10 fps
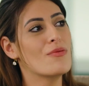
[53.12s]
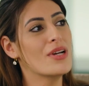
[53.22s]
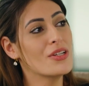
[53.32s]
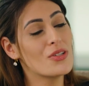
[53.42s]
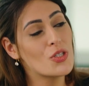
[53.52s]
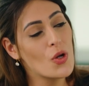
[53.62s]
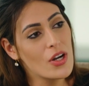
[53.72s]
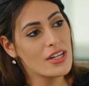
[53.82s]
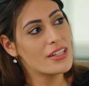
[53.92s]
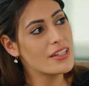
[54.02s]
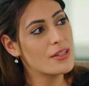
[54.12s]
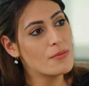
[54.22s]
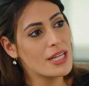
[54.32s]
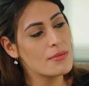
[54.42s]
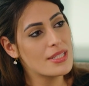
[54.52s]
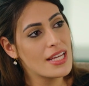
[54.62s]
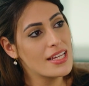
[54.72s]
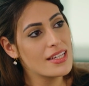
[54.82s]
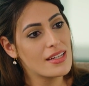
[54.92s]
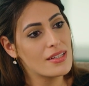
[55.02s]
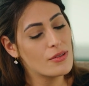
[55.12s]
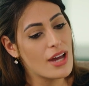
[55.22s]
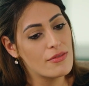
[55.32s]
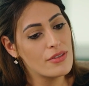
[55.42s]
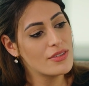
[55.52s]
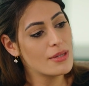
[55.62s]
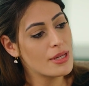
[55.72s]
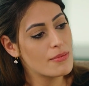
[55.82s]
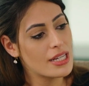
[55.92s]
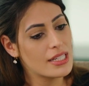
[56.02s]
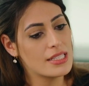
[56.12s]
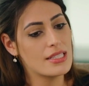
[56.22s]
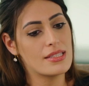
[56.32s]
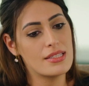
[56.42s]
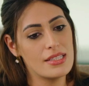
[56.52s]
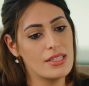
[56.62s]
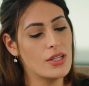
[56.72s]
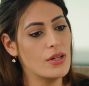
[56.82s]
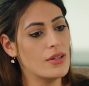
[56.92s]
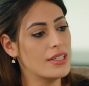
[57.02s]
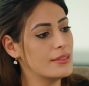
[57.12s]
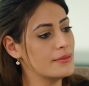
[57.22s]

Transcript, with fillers: when you're shorter and you make a mistake and you have 15 big blinds, you know,